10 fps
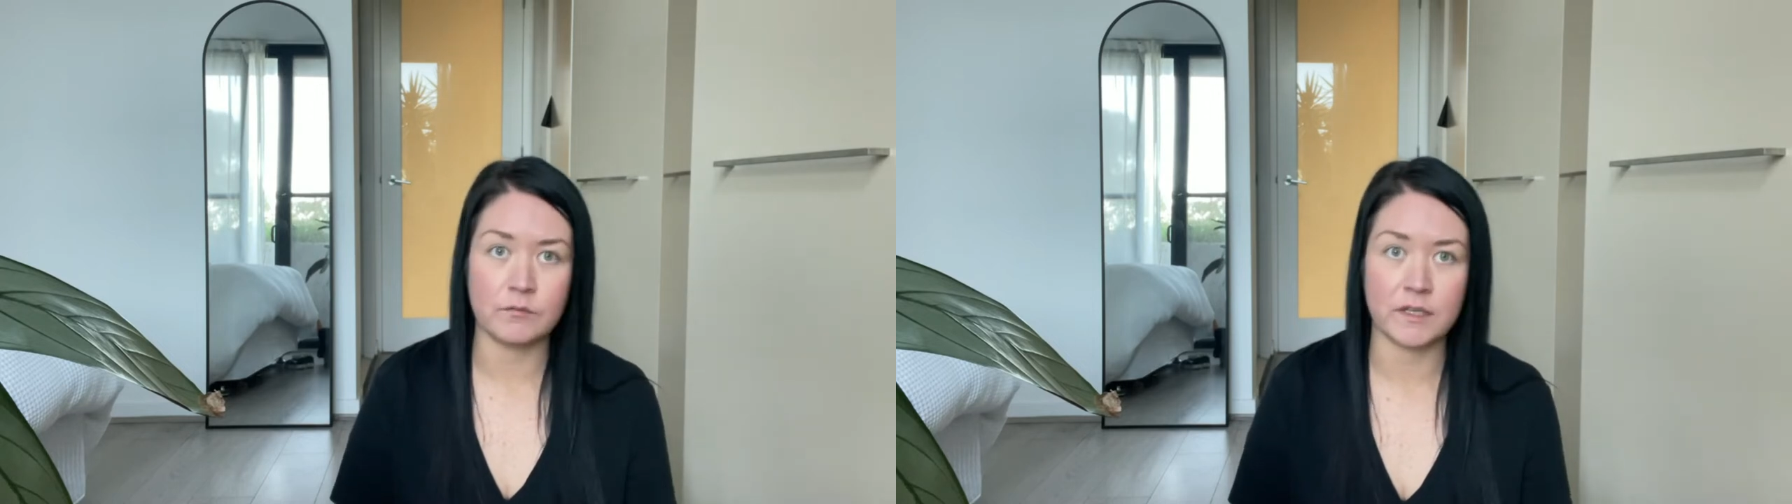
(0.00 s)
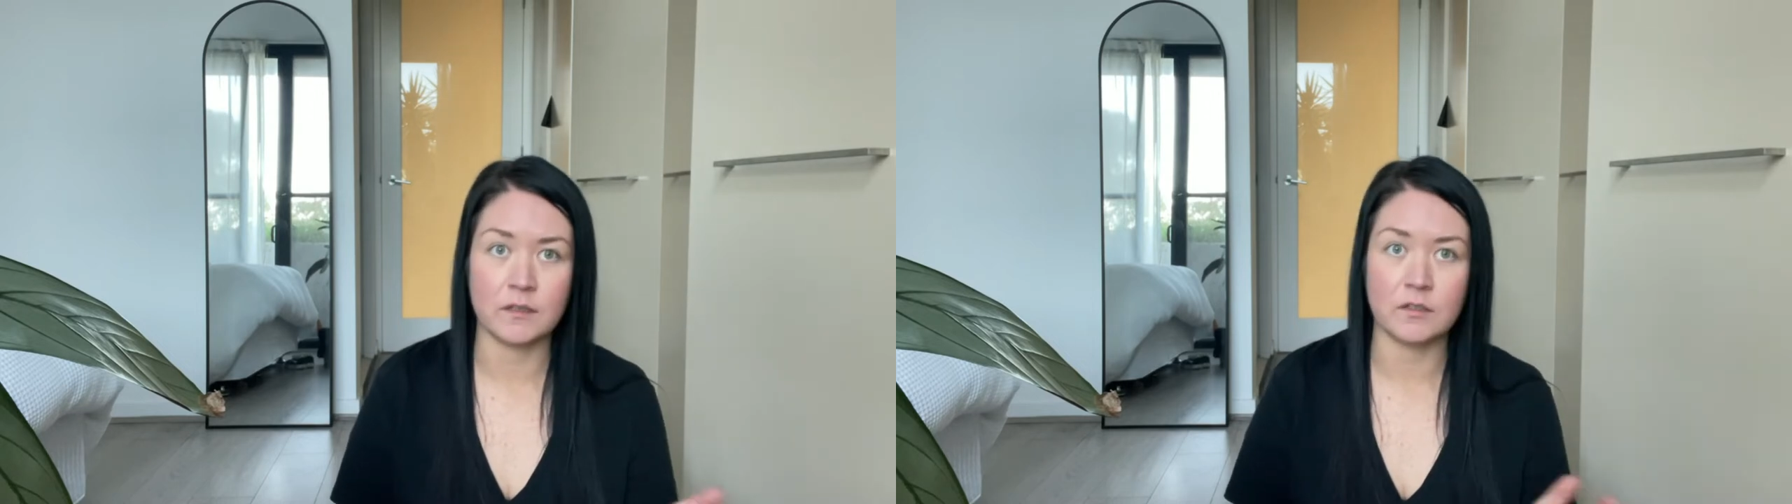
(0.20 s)

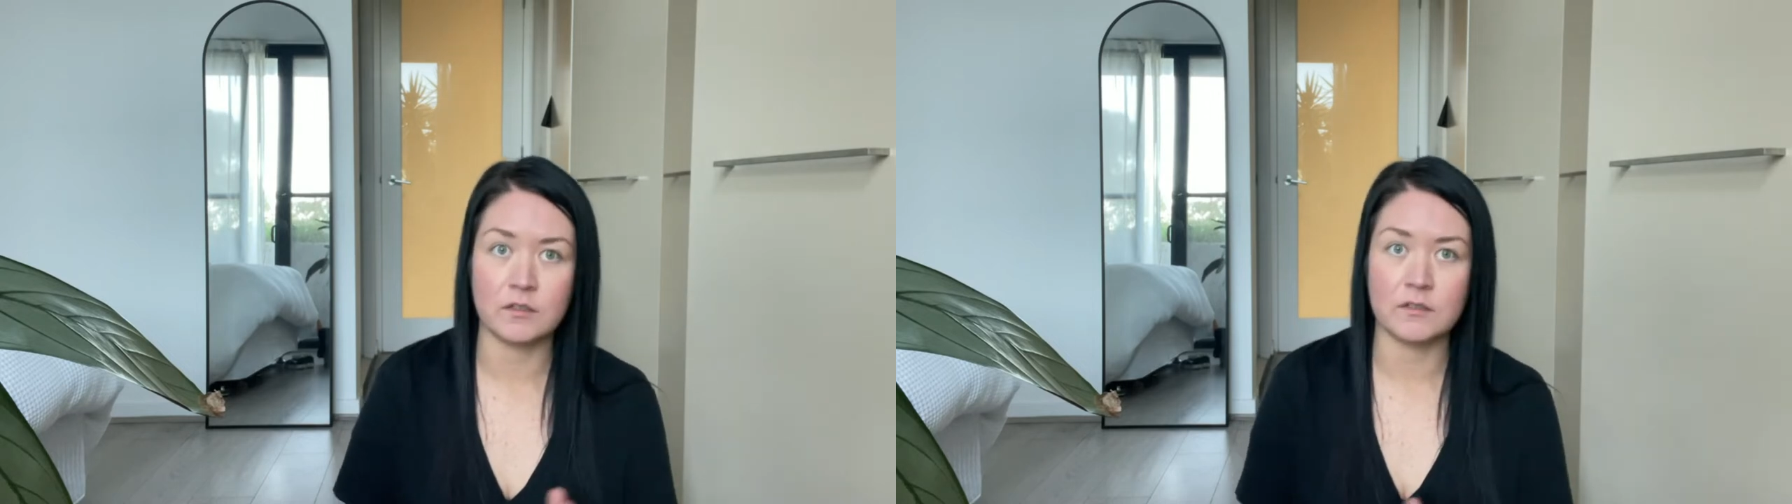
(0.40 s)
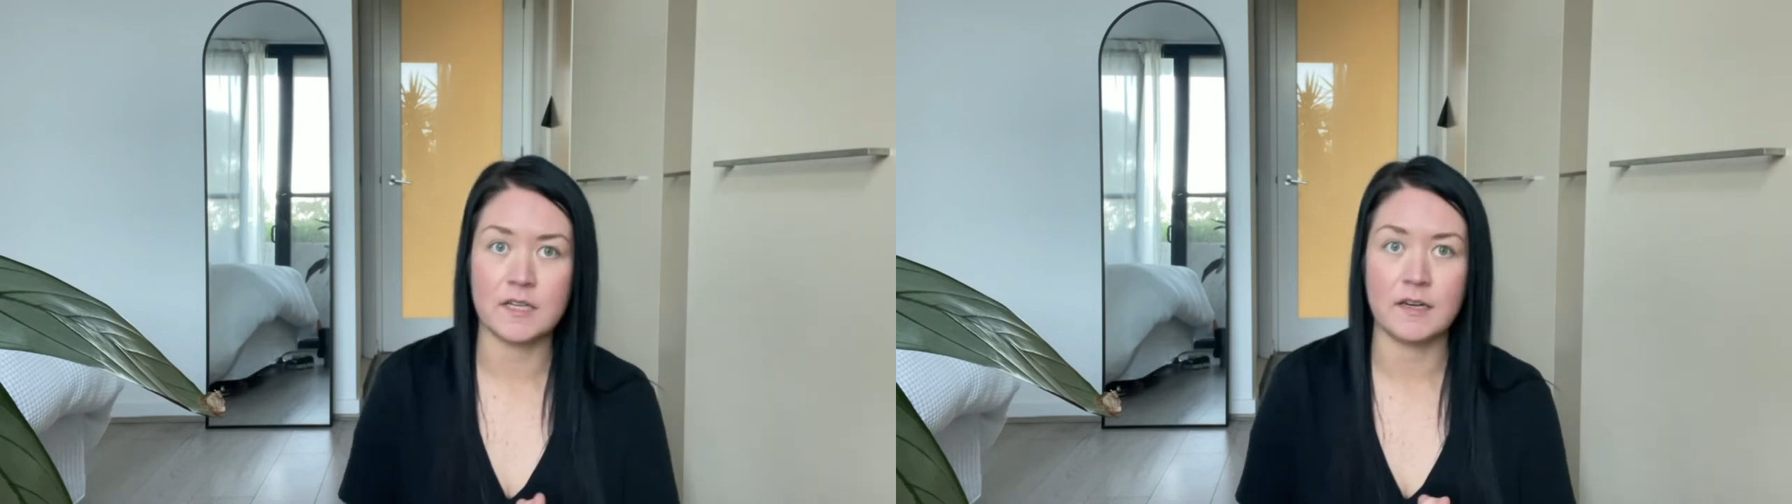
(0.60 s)
regular
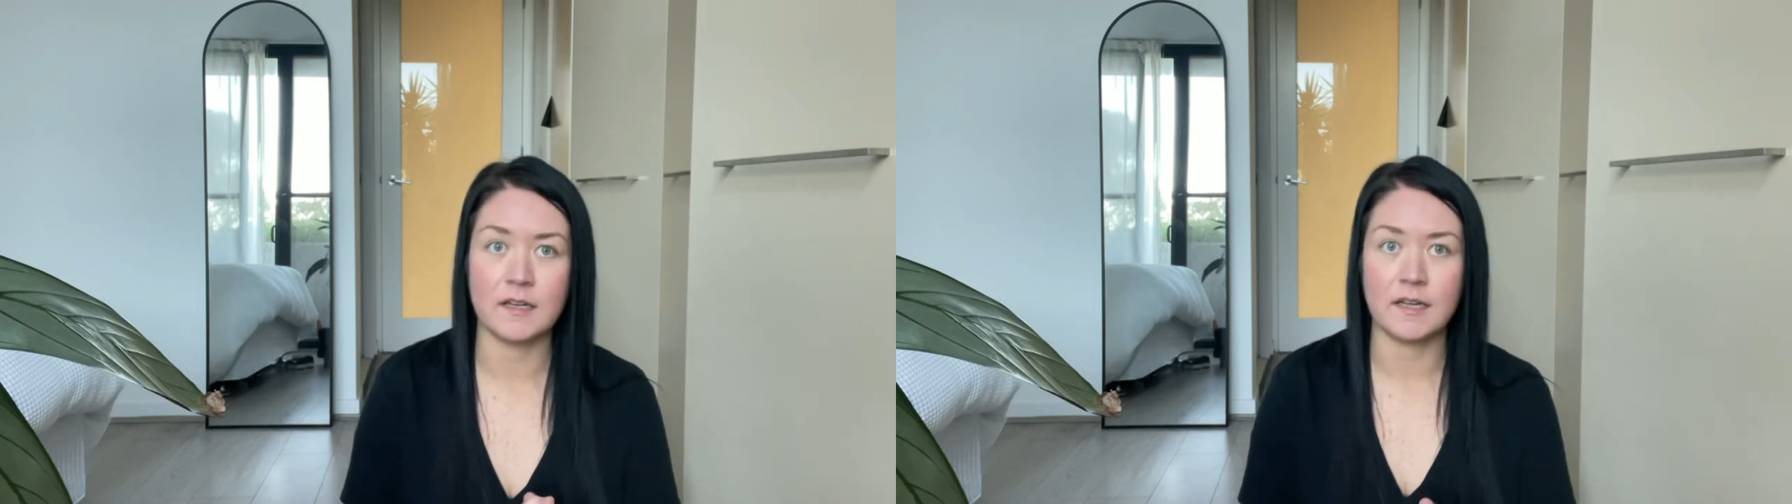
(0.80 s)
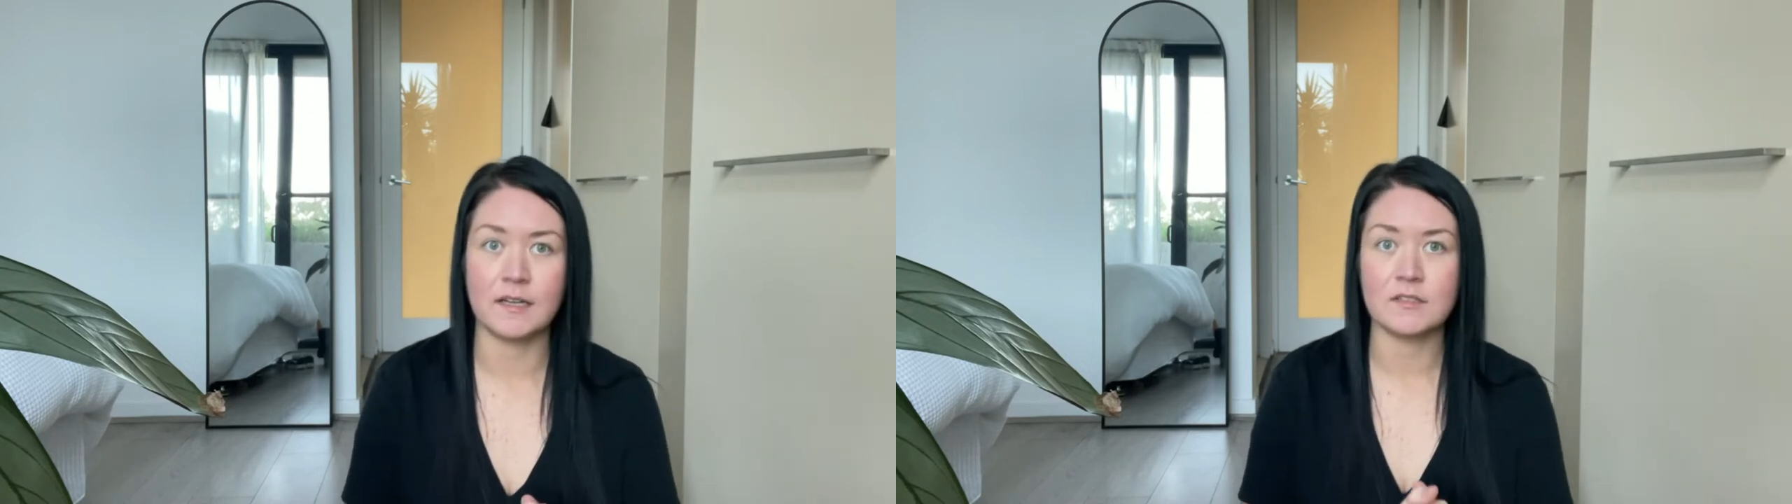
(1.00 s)
content again.